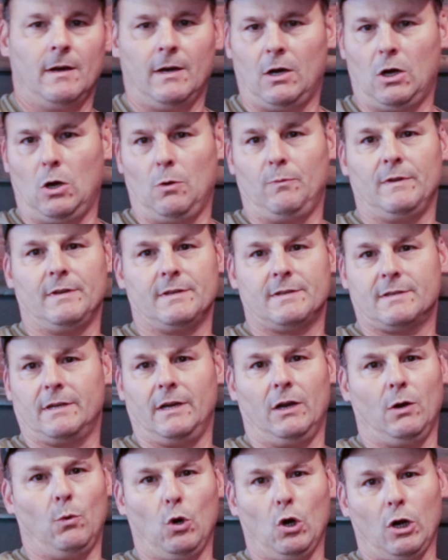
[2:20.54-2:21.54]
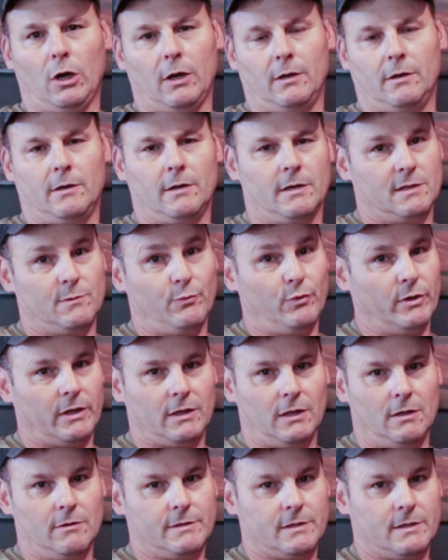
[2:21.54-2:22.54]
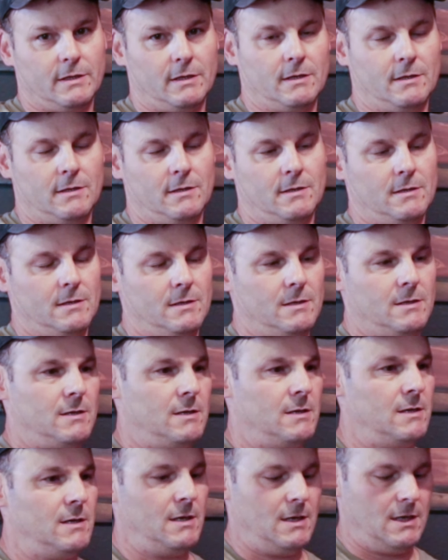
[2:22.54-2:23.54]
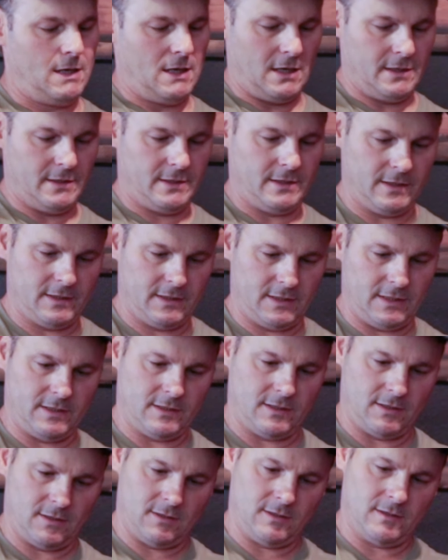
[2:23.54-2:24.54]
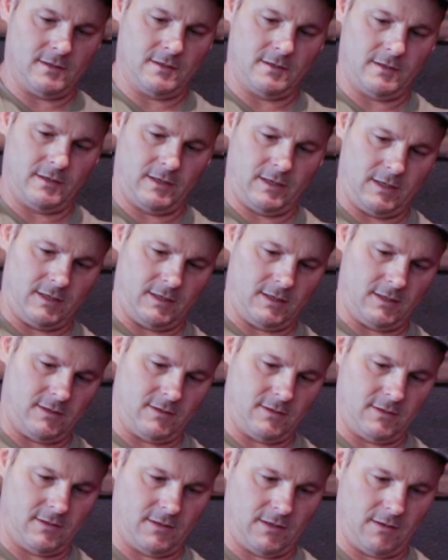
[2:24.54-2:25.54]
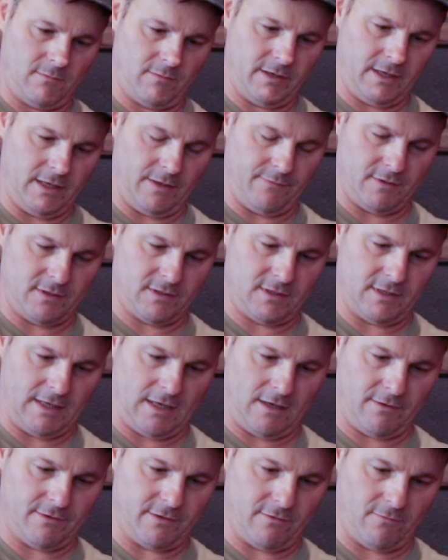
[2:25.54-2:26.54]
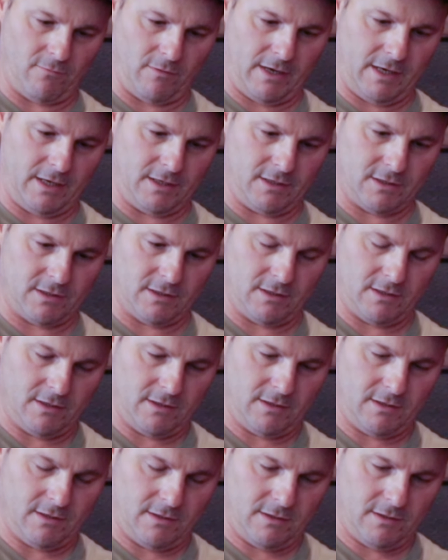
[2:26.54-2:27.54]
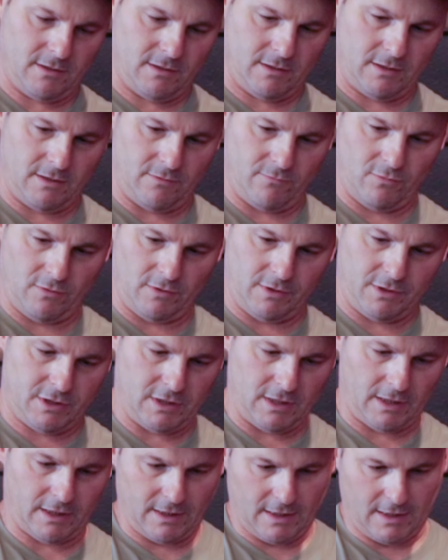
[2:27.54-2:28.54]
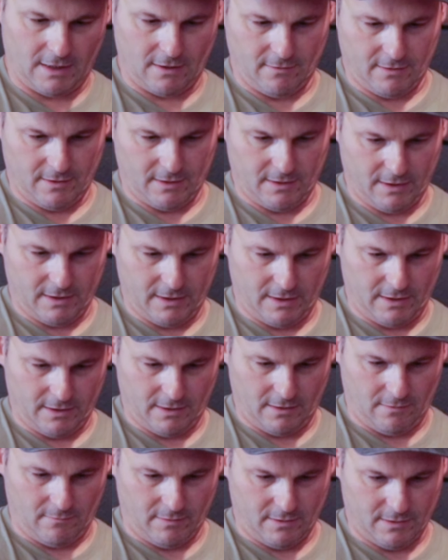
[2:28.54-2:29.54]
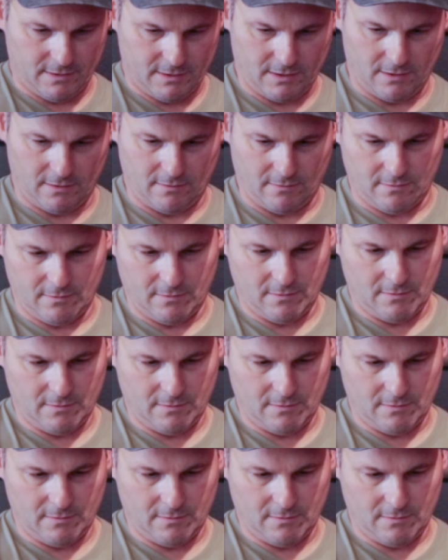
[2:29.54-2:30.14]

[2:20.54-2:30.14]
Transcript: hopefully this is going to work. It's pretty close to hunting season, and I want to get this thing out to the range and really check it out and get it going. So